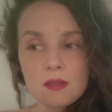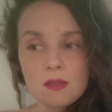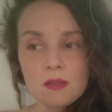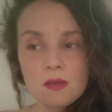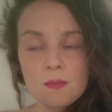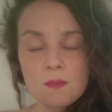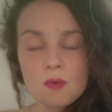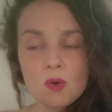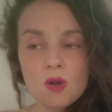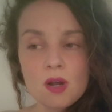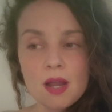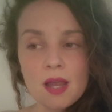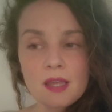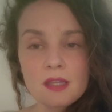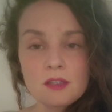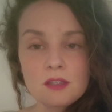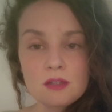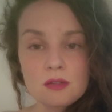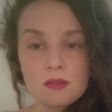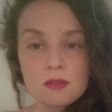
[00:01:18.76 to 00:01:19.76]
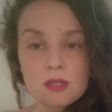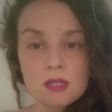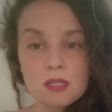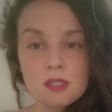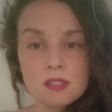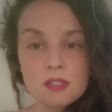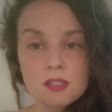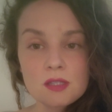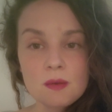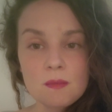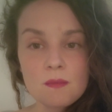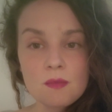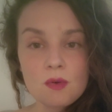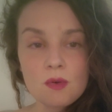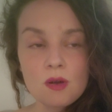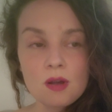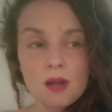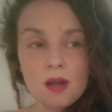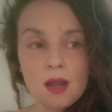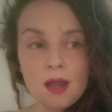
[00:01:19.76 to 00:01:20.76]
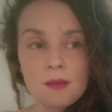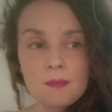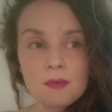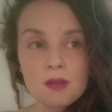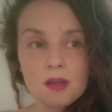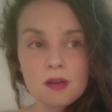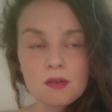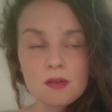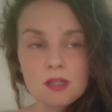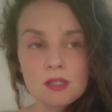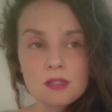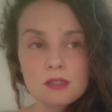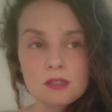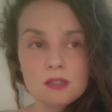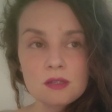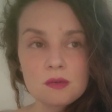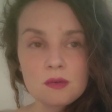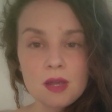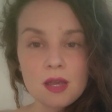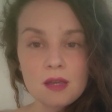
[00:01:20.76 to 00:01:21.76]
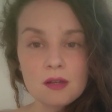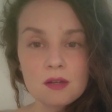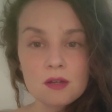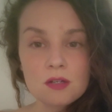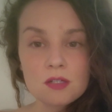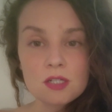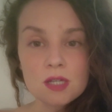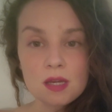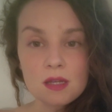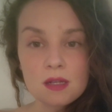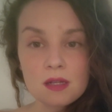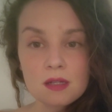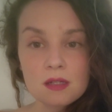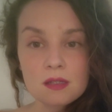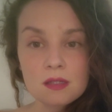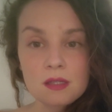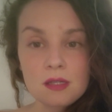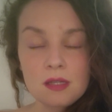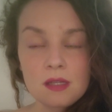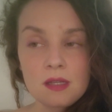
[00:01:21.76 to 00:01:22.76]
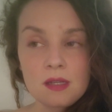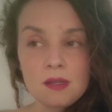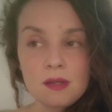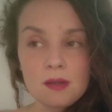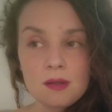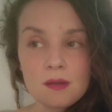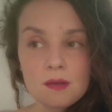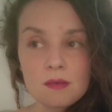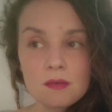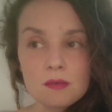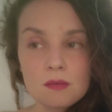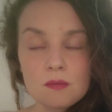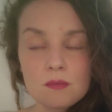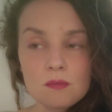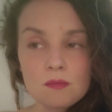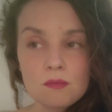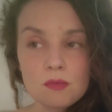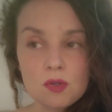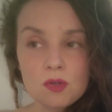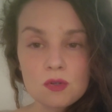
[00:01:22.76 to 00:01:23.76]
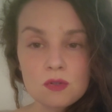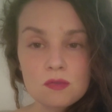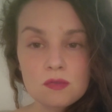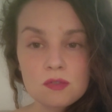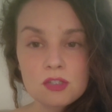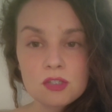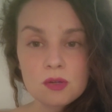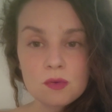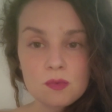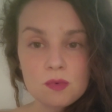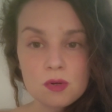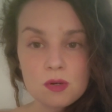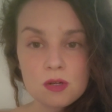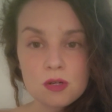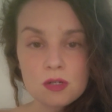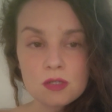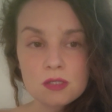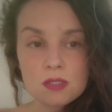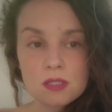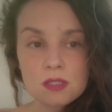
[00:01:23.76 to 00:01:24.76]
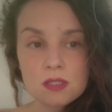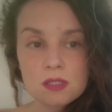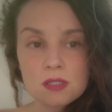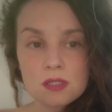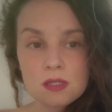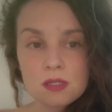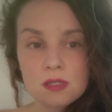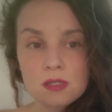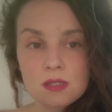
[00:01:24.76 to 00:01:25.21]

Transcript: the more I do this, the more I'm going to energetically move towards